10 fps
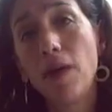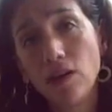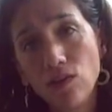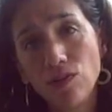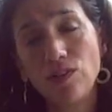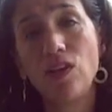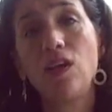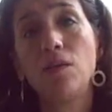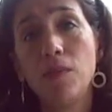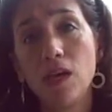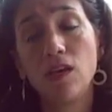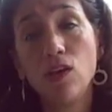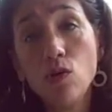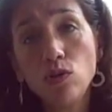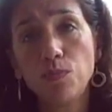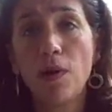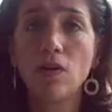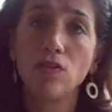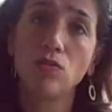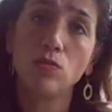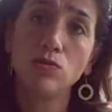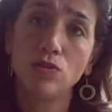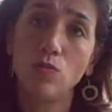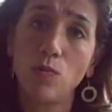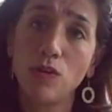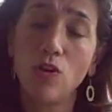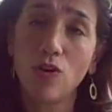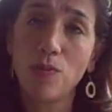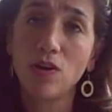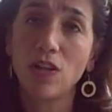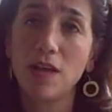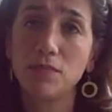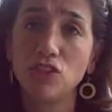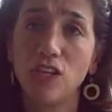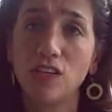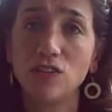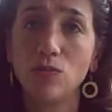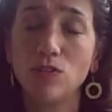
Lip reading: Biodiversity can be a huge part of the solution when we talk about climate change.